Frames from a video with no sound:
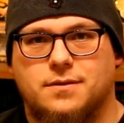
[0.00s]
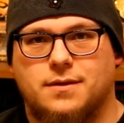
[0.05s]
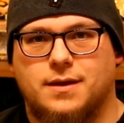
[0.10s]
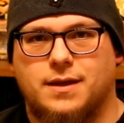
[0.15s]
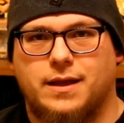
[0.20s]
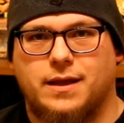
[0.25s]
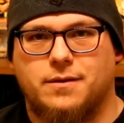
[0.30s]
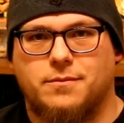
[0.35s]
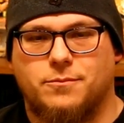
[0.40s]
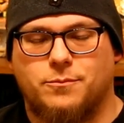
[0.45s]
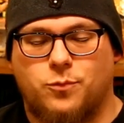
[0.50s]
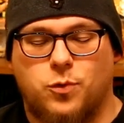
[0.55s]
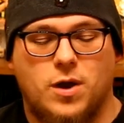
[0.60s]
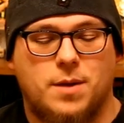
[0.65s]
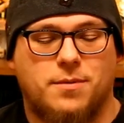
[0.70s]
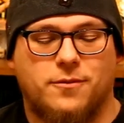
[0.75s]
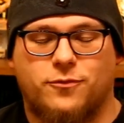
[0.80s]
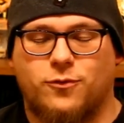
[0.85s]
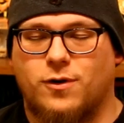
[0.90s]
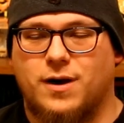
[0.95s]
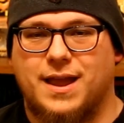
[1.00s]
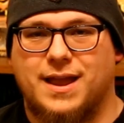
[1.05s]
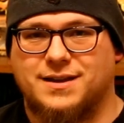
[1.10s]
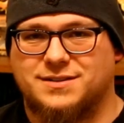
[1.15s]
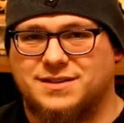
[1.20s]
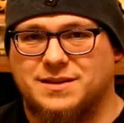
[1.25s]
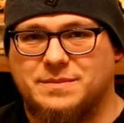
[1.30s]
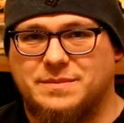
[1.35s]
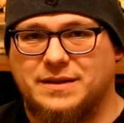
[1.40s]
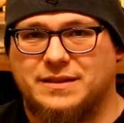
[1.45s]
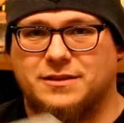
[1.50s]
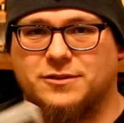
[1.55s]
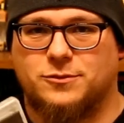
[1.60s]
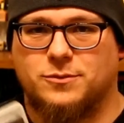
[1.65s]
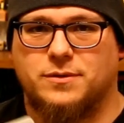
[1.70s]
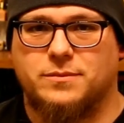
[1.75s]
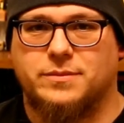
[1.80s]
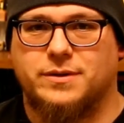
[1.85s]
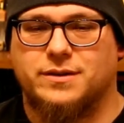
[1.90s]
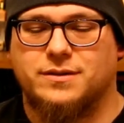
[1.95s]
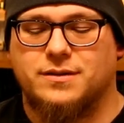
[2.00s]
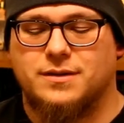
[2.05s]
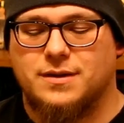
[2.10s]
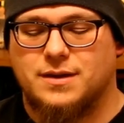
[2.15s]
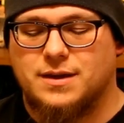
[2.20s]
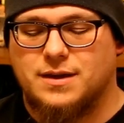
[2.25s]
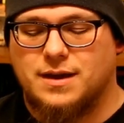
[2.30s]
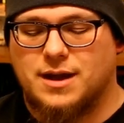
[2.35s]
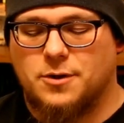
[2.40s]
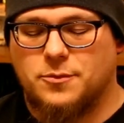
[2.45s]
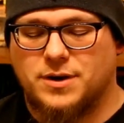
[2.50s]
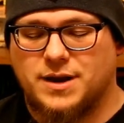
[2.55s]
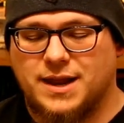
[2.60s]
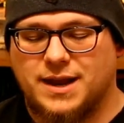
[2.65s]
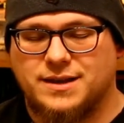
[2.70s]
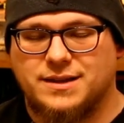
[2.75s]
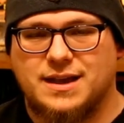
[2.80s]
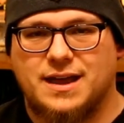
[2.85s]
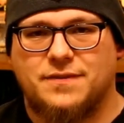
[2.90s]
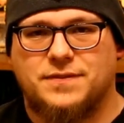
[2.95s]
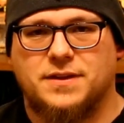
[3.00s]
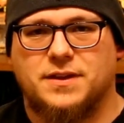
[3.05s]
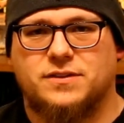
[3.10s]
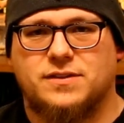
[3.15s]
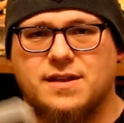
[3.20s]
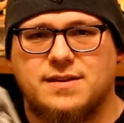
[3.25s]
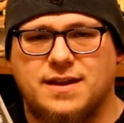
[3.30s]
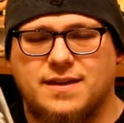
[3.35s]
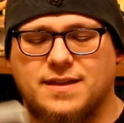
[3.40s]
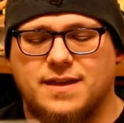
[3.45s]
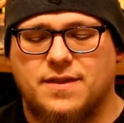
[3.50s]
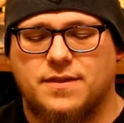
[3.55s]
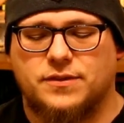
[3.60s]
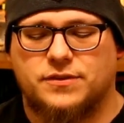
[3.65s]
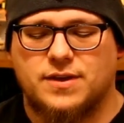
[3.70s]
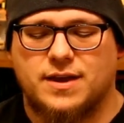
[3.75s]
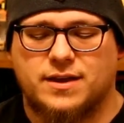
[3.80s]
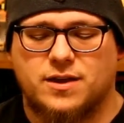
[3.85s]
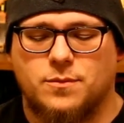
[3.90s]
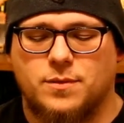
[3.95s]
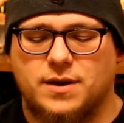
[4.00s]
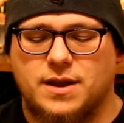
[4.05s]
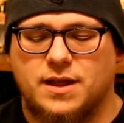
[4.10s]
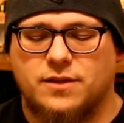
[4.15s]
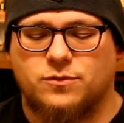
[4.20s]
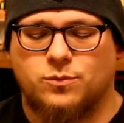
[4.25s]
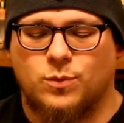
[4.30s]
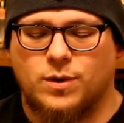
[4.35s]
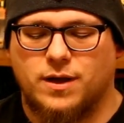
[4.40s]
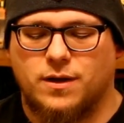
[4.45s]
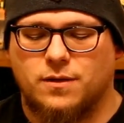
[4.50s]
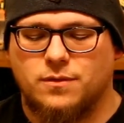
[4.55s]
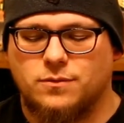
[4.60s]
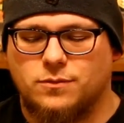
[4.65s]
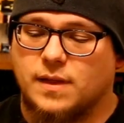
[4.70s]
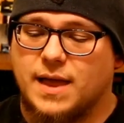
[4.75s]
and way before I actually beat this one, but I went ahead and got this. I need to get the second one as well.